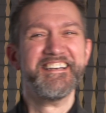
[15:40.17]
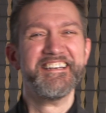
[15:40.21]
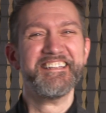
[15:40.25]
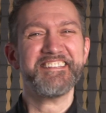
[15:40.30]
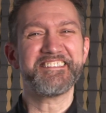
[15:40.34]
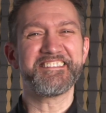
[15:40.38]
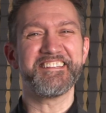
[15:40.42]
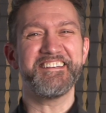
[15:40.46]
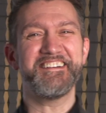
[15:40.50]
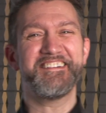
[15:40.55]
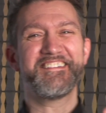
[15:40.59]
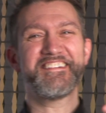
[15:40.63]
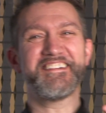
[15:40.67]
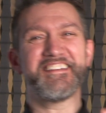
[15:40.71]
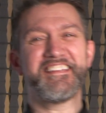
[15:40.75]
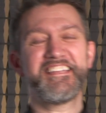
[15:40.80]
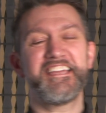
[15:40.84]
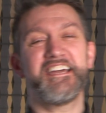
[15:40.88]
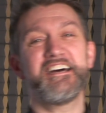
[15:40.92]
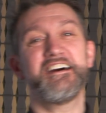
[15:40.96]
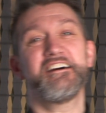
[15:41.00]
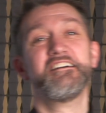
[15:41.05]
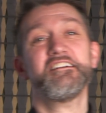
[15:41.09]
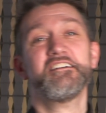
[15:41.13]
So
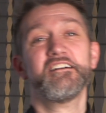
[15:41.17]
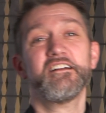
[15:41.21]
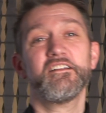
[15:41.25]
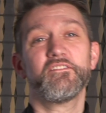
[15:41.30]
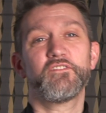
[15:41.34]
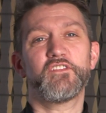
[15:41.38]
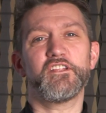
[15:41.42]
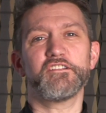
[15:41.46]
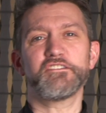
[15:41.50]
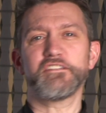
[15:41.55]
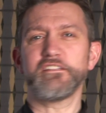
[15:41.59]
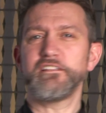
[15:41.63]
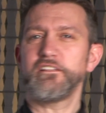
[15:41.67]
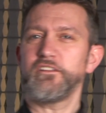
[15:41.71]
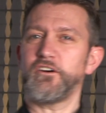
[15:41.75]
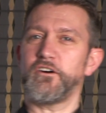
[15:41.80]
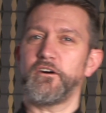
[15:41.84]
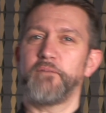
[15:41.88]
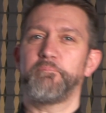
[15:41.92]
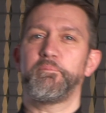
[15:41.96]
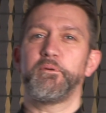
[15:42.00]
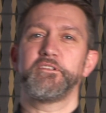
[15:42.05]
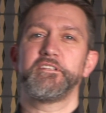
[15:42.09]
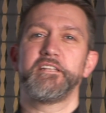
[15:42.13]
yeah, there's a lot
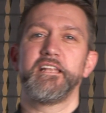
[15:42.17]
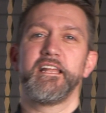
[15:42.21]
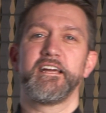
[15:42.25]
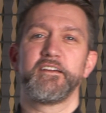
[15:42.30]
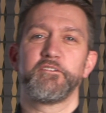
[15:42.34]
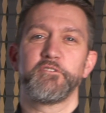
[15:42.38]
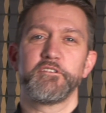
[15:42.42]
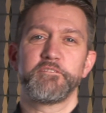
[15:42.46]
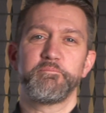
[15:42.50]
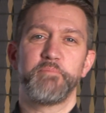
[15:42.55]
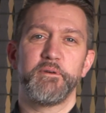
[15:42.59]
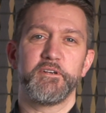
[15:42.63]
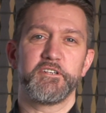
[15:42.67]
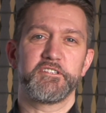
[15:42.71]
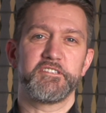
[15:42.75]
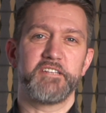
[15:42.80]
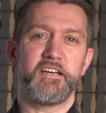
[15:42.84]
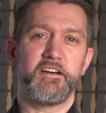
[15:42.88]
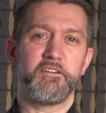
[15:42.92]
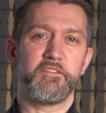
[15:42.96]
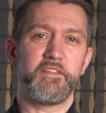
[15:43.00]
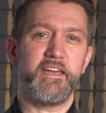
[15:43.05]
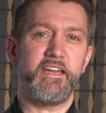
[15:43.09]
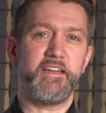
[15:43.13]
of body language books
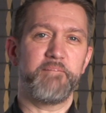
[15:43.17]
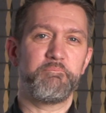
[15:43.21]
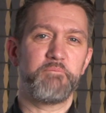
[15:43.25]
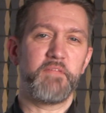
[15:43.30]
out there.